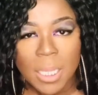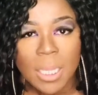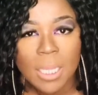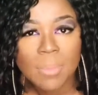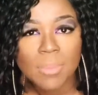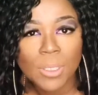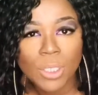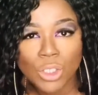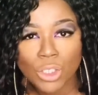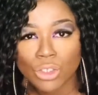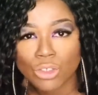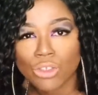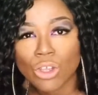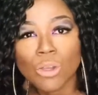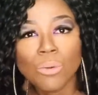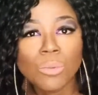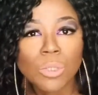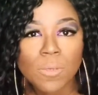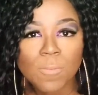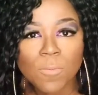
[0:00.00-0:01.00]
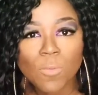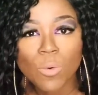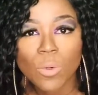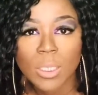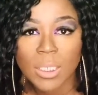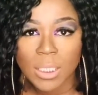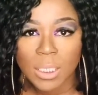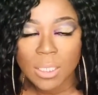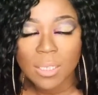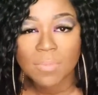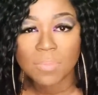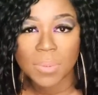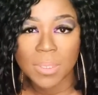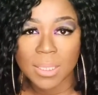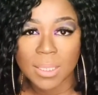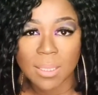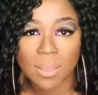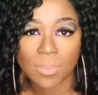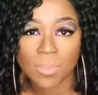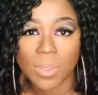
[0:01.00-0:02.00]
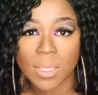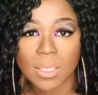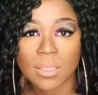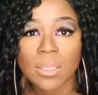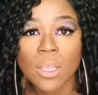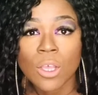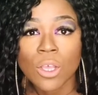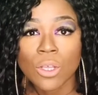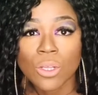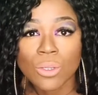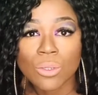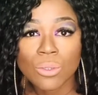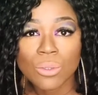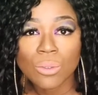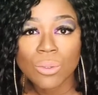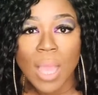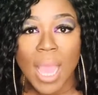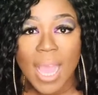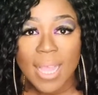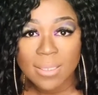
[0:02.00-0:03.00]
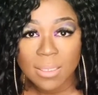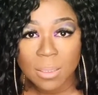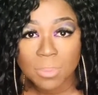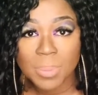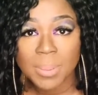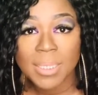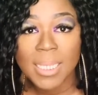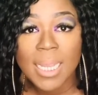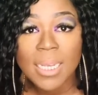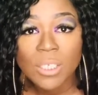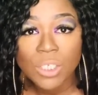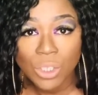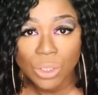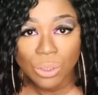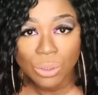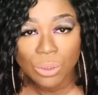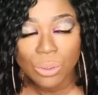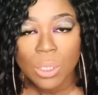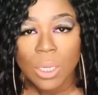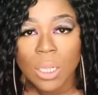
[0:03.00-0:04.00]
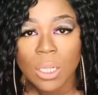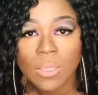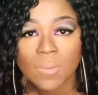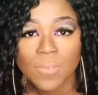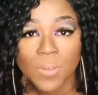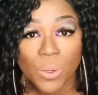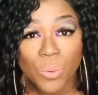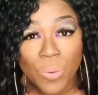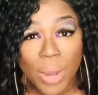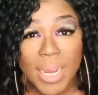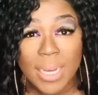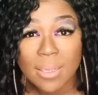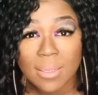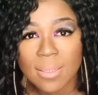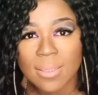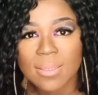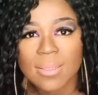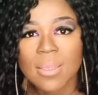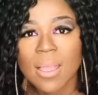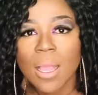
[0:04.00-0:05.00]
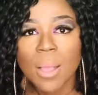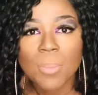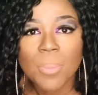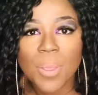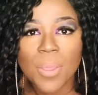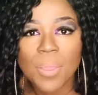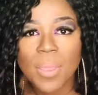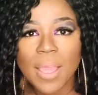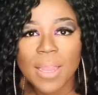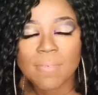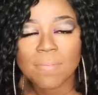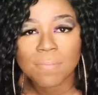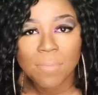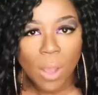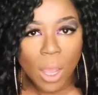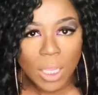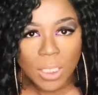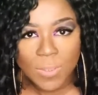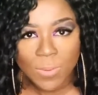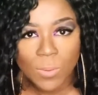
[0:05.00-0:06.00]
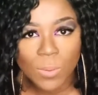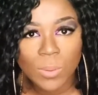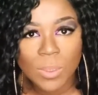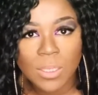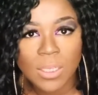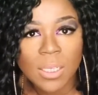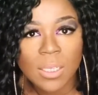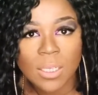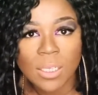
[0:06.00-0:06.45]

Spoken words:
because you don't want to fall in love with someone who has the potential for greatness, but then fast forward,